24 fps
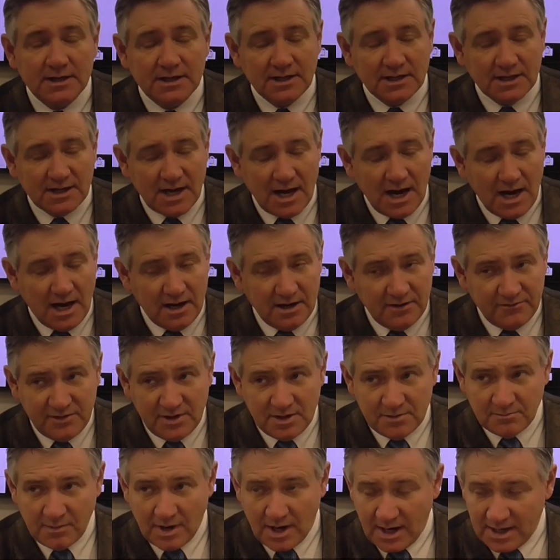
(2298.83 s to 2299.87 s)
Get out of
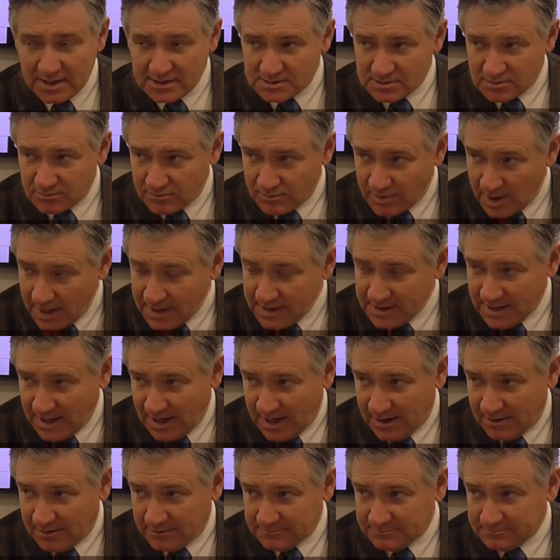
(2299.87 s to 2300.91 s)
your minds right
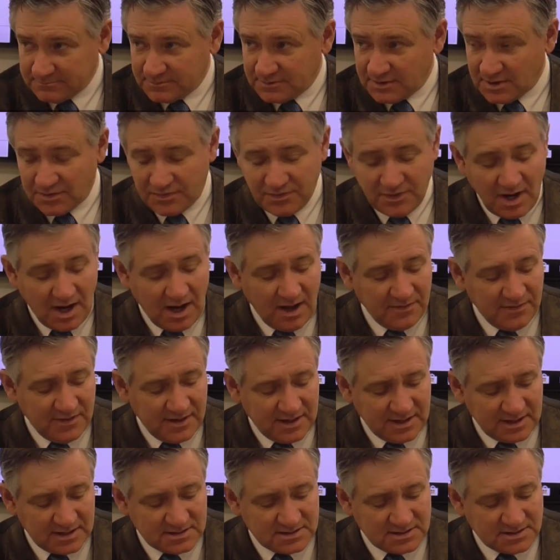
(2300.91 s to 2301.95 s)
now the thought
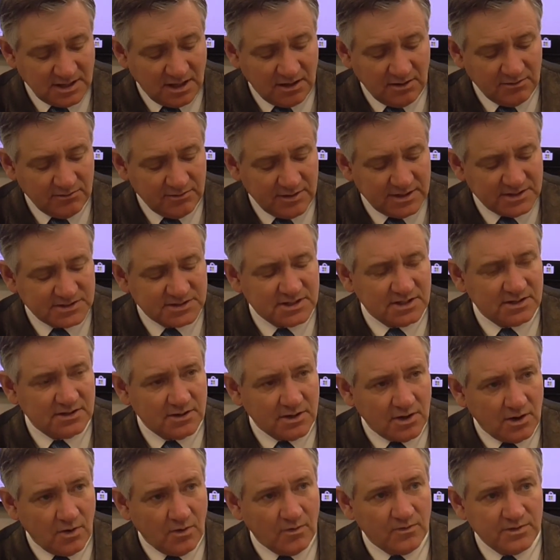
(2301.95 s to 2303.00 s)
that
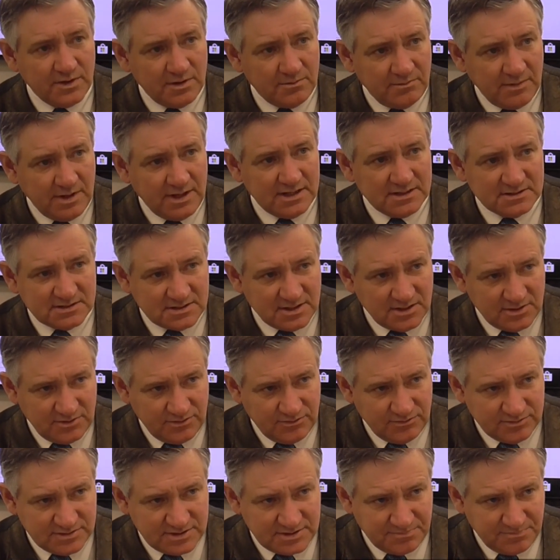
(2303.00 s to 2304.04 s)
acceleration only means that
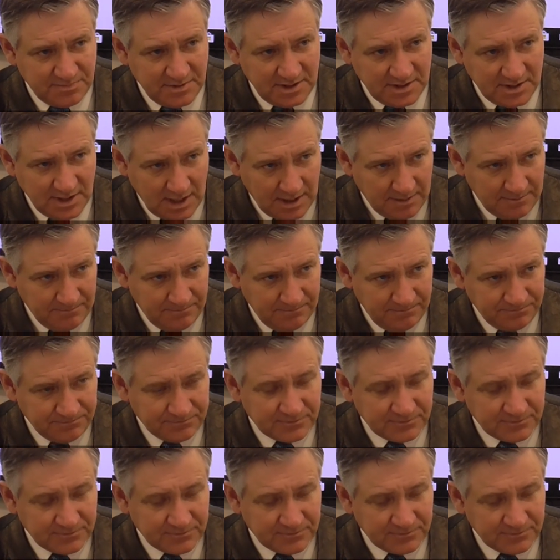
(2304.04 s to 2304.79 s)
you speed up.